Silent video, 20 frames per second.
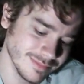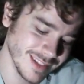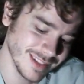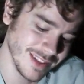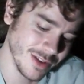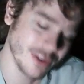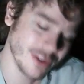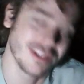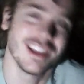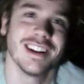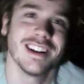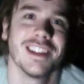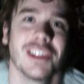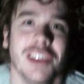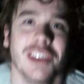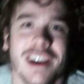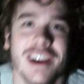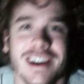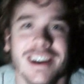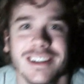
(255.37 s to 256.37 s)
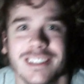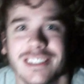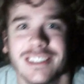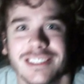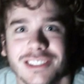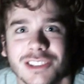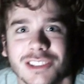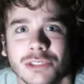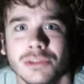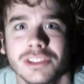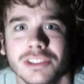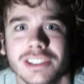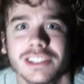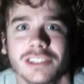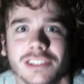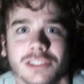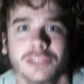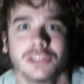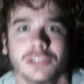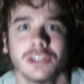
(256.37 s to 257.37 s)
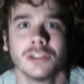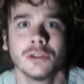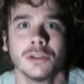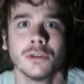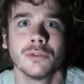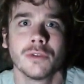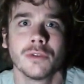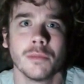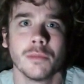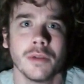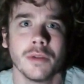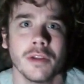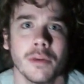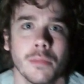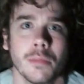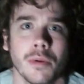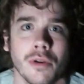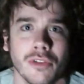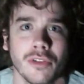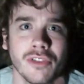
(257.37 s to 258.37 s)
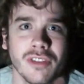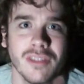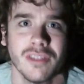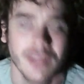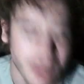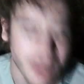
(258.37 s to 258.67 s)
And there's that desire. As soon as I start to learn from another person